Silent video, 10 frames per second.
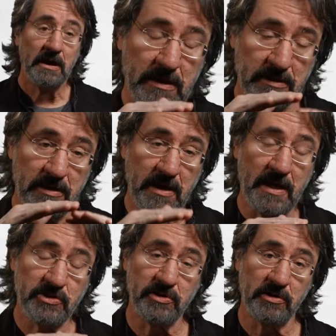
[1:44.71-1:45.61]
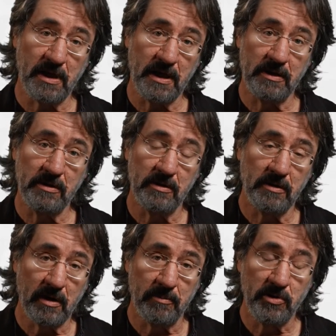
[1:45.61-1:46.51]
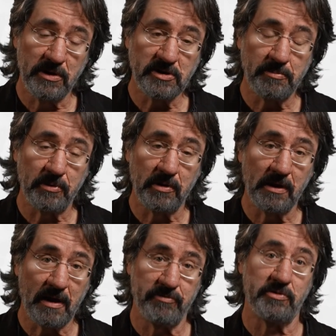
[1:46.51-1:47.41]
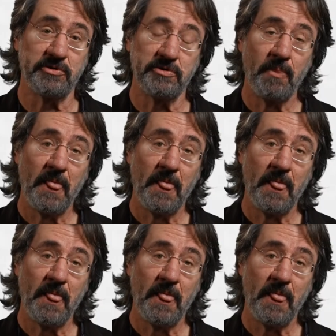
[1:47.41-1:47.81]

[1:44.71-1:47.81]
at the national and uh, municipal levels.